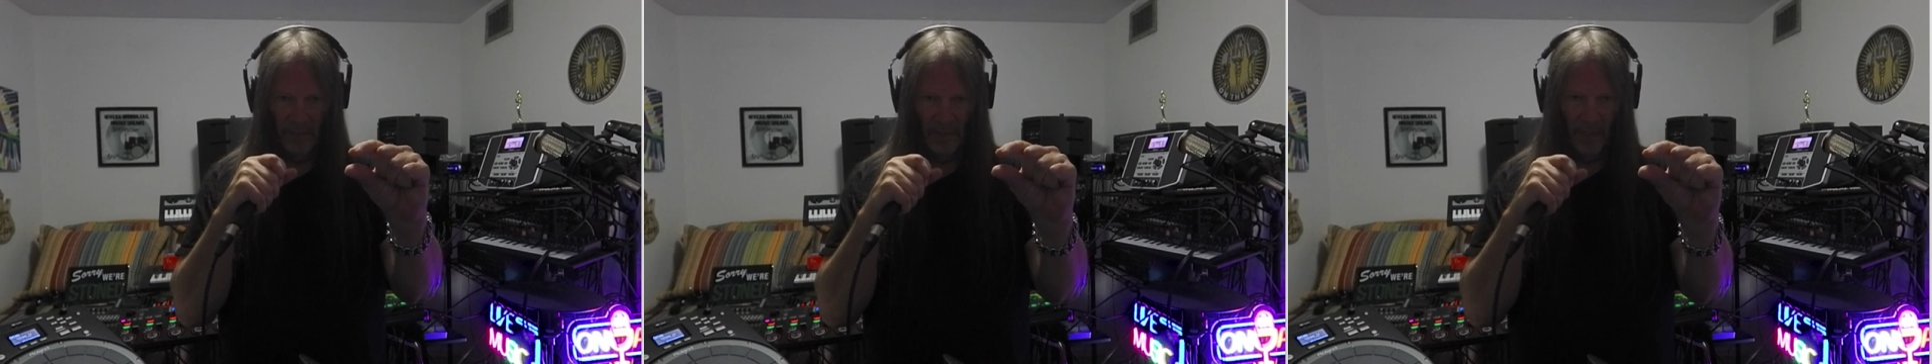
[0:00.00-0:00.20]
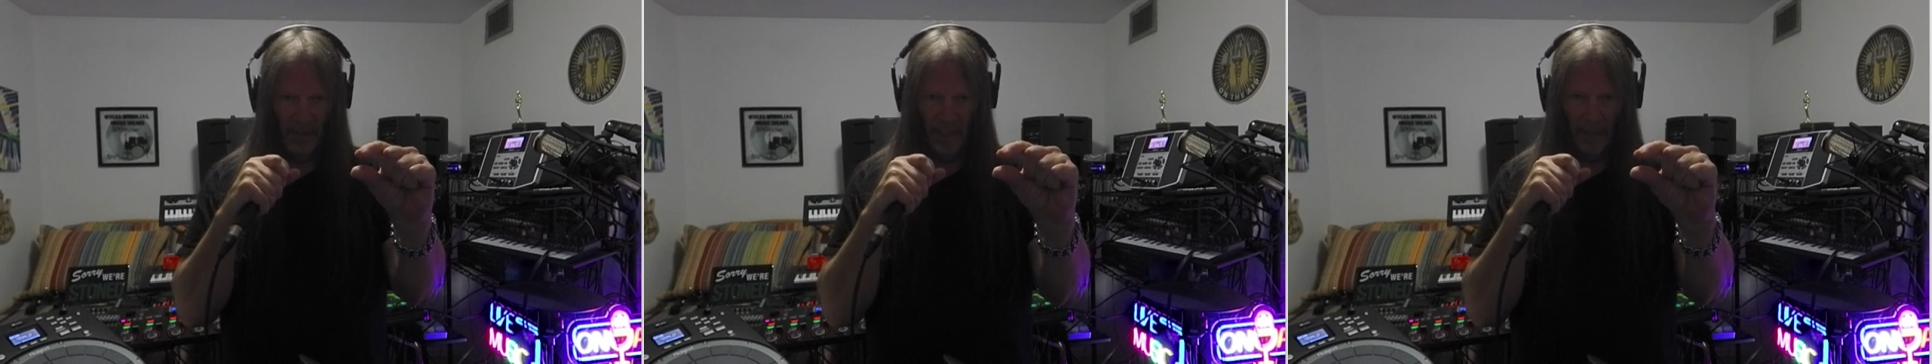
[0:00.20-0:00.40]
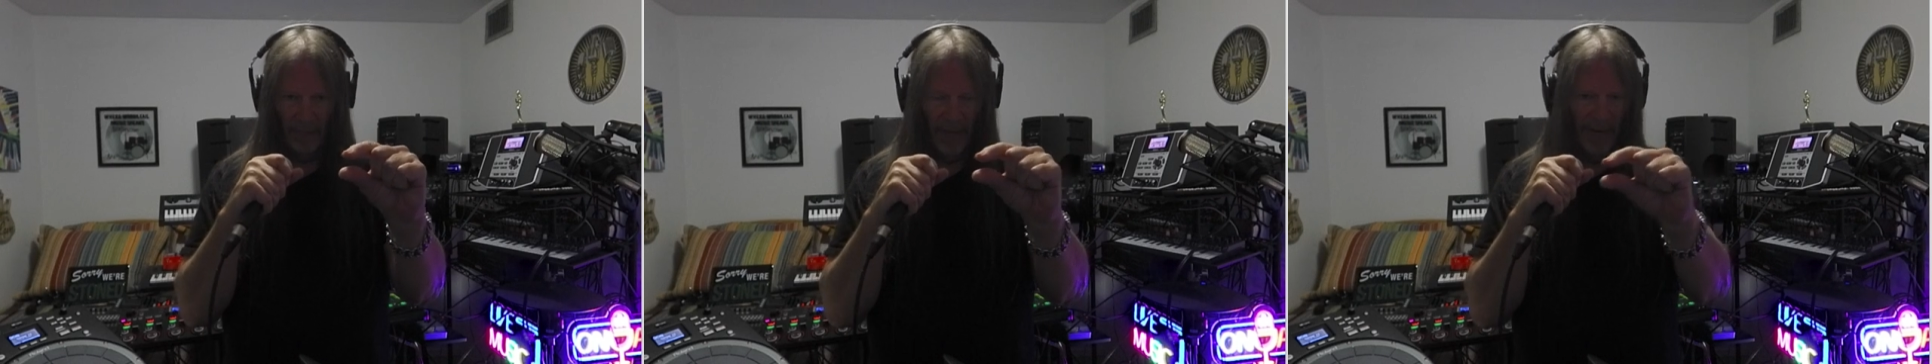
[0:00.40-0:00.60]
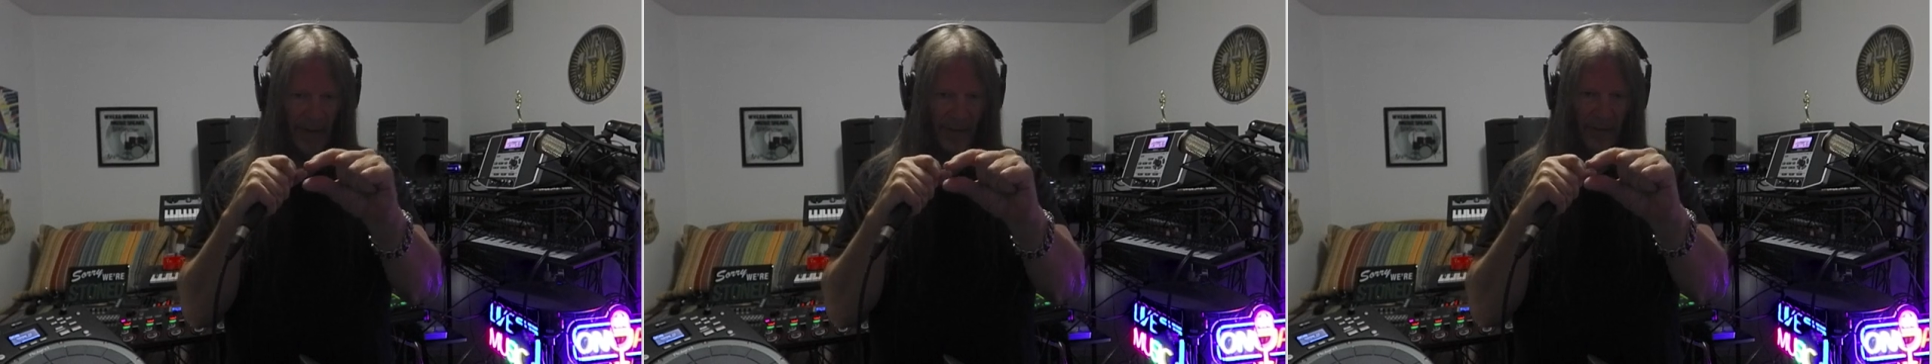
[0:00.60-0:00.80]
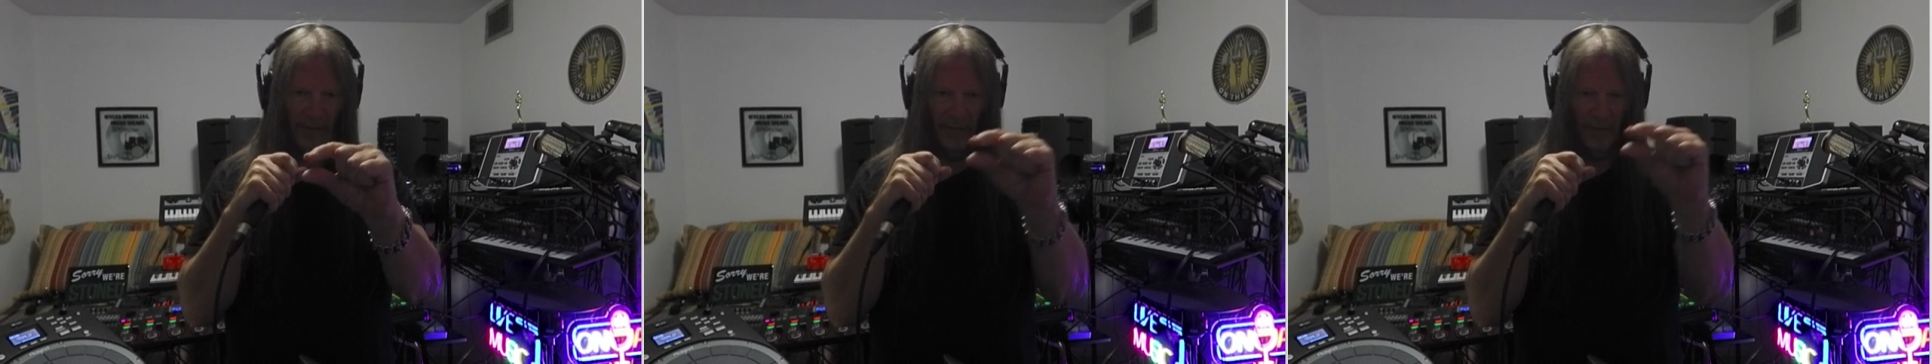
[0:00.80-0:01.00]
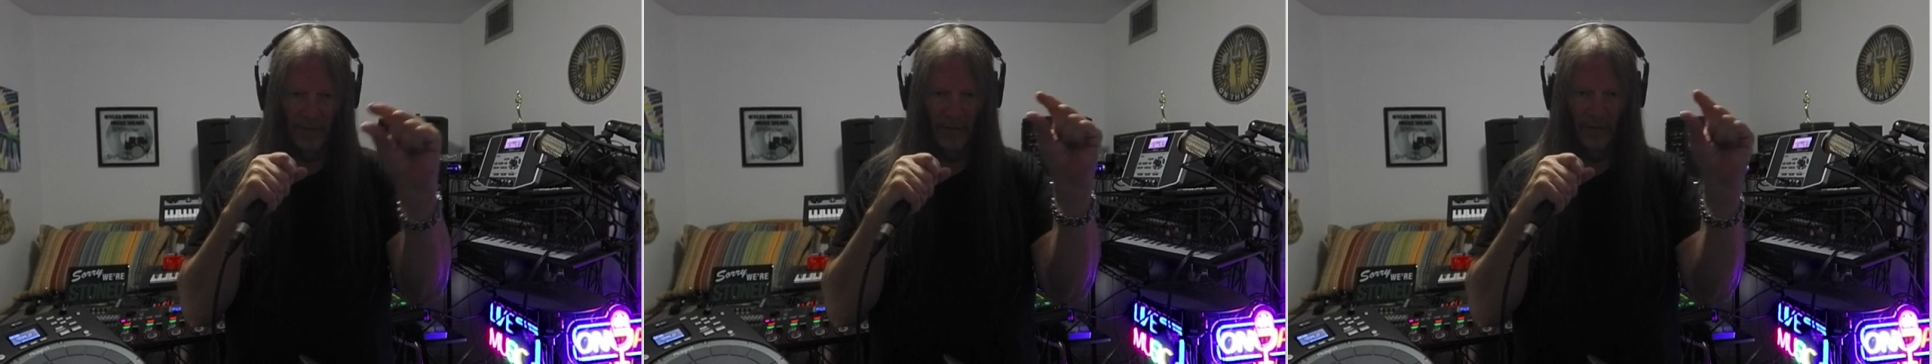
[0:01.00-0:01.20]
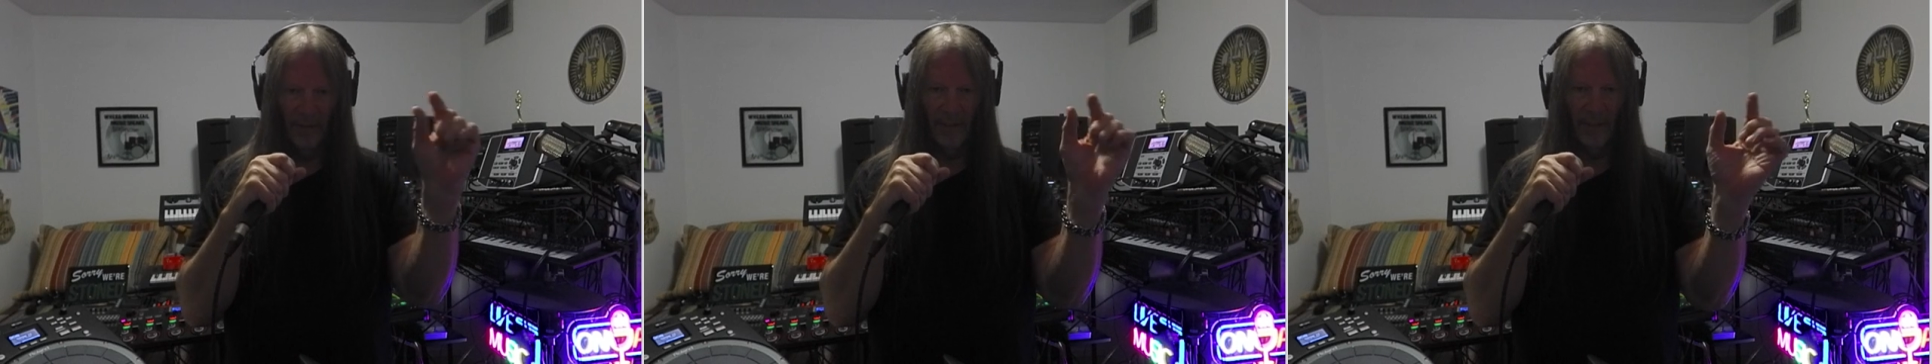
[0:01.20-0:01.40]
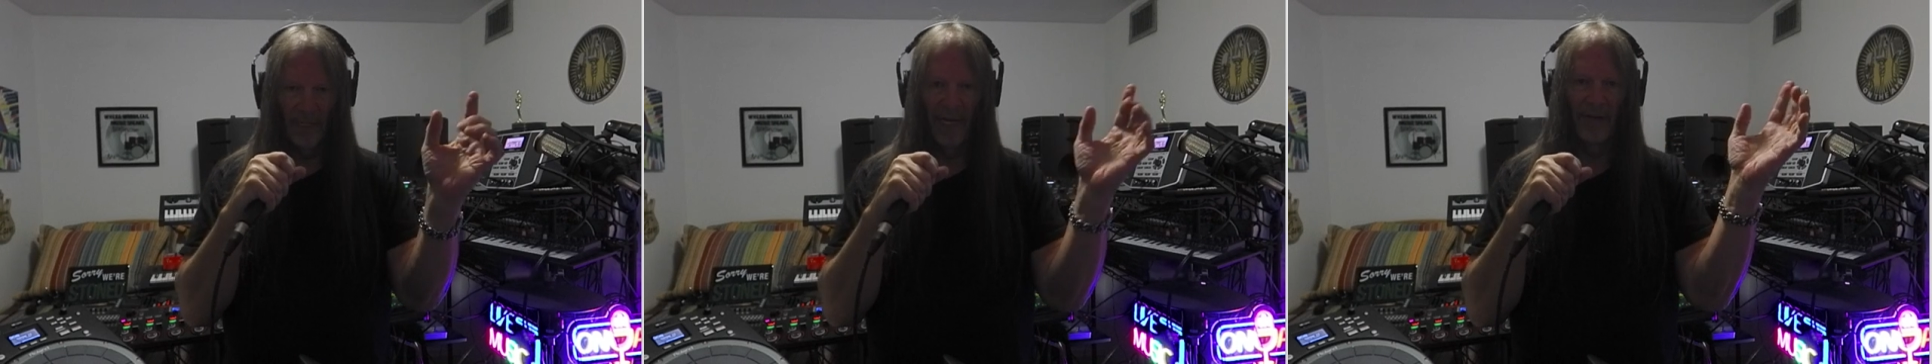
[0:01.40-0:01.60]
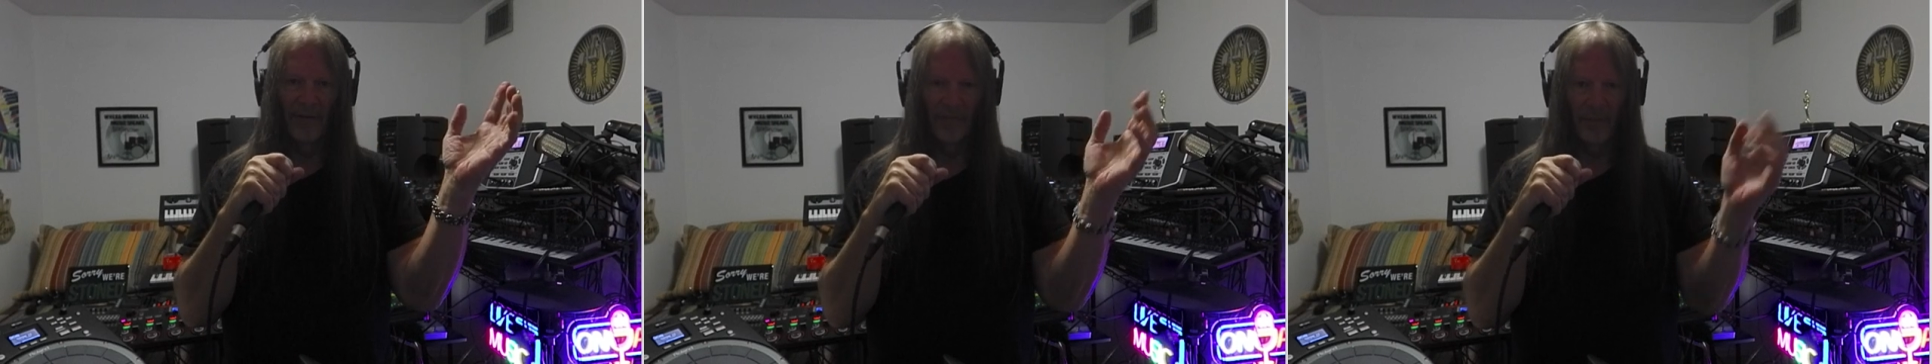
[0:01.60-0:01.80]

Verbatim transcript: uh, compared to salon